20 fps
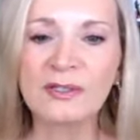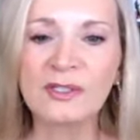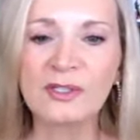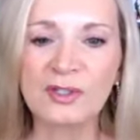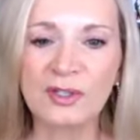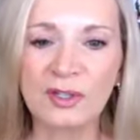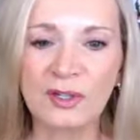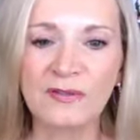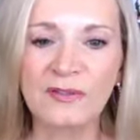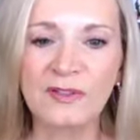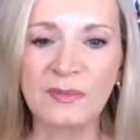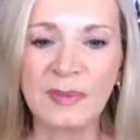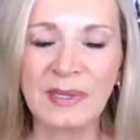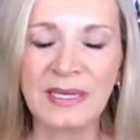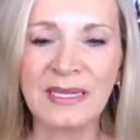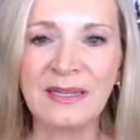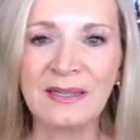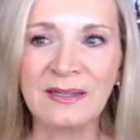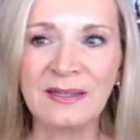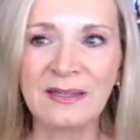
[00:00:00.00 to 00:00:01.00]
served
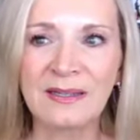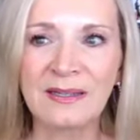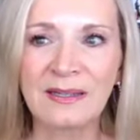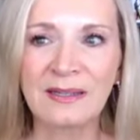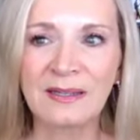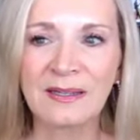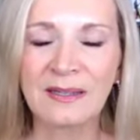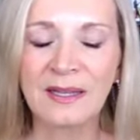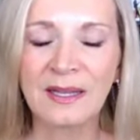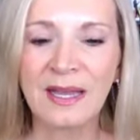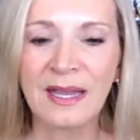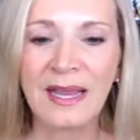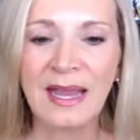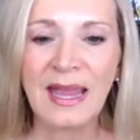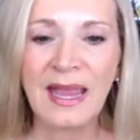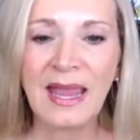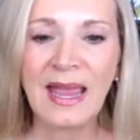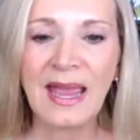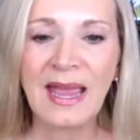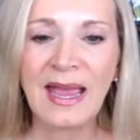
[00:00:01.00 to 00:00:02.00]
me.
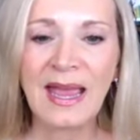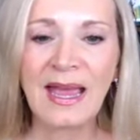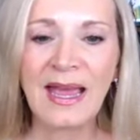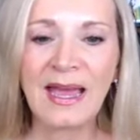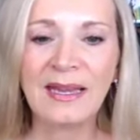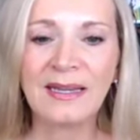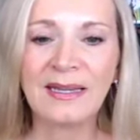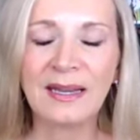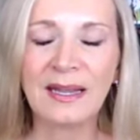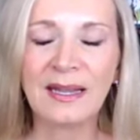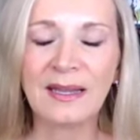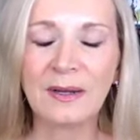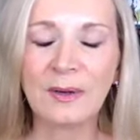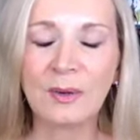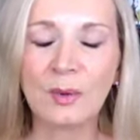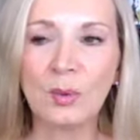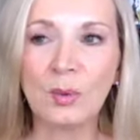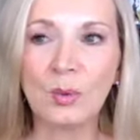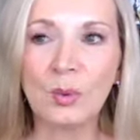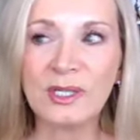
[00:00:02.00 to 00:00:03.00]
And
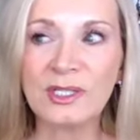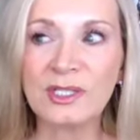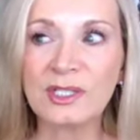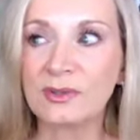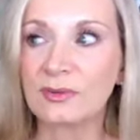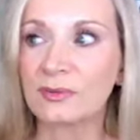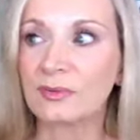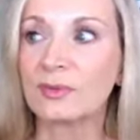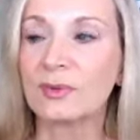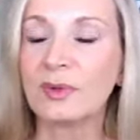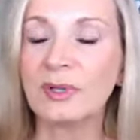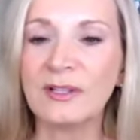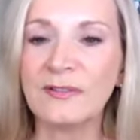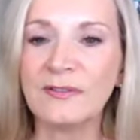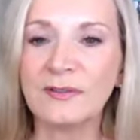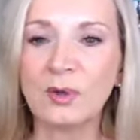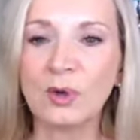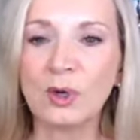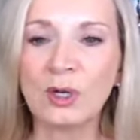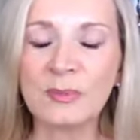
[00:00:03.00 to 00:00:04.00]
which really
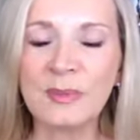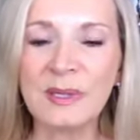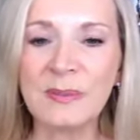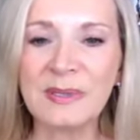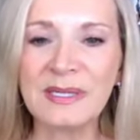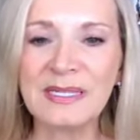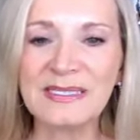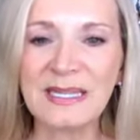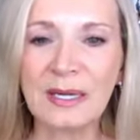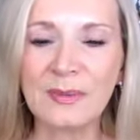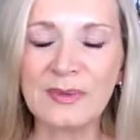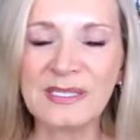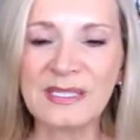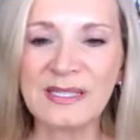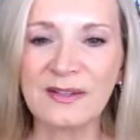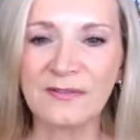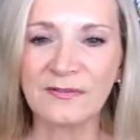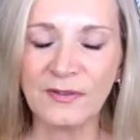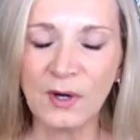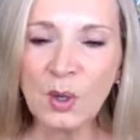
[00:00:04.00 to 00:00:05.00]
floored me because that was
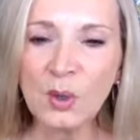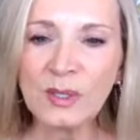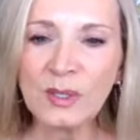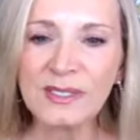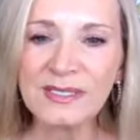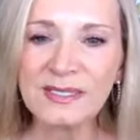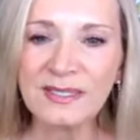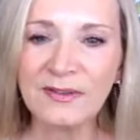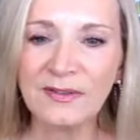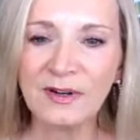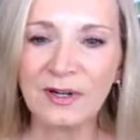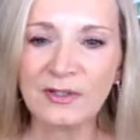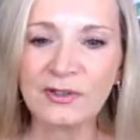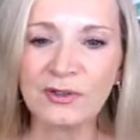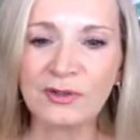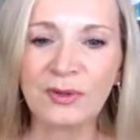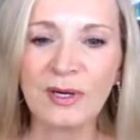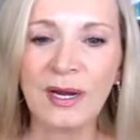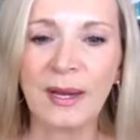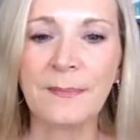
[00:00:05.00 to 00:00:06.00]
the focus of our
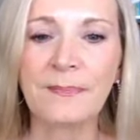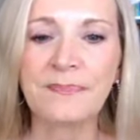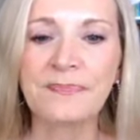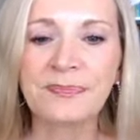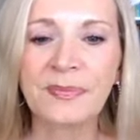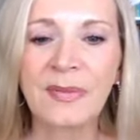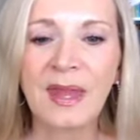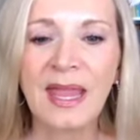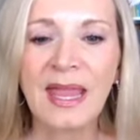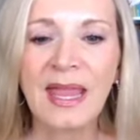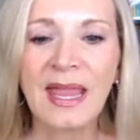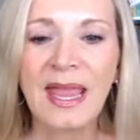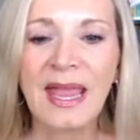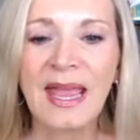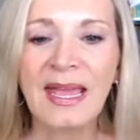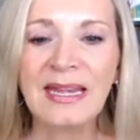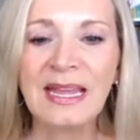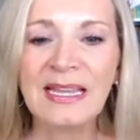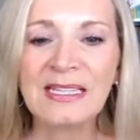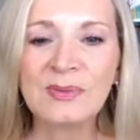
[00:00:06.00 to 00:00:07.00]
trip.
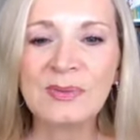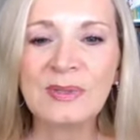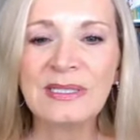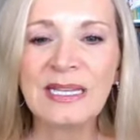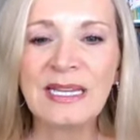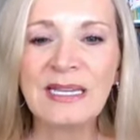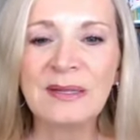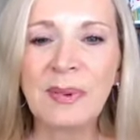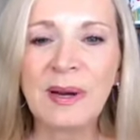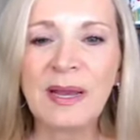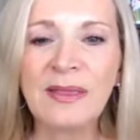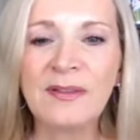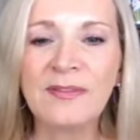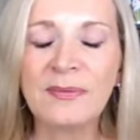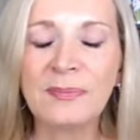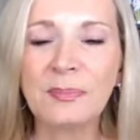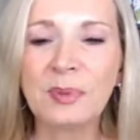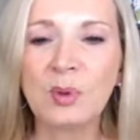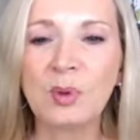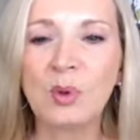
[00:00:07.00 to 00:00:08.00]
And as we laid by
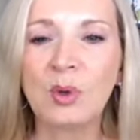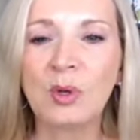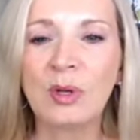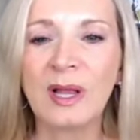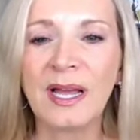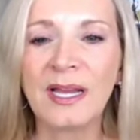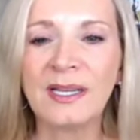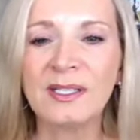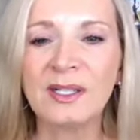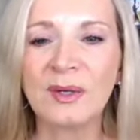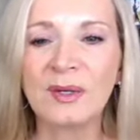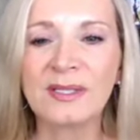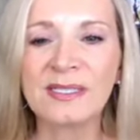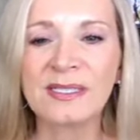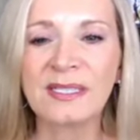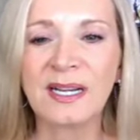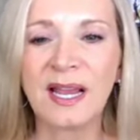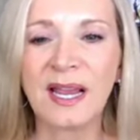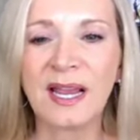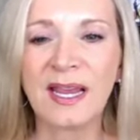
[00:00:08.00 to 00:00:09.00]
the pool, I noticed
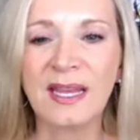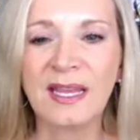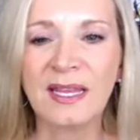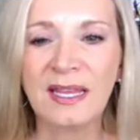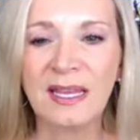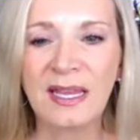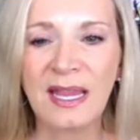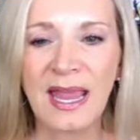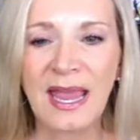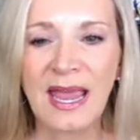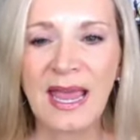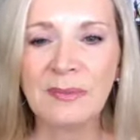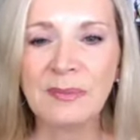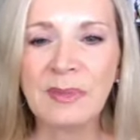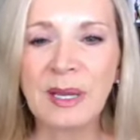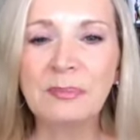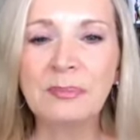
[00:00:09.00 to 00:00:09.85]
that I had my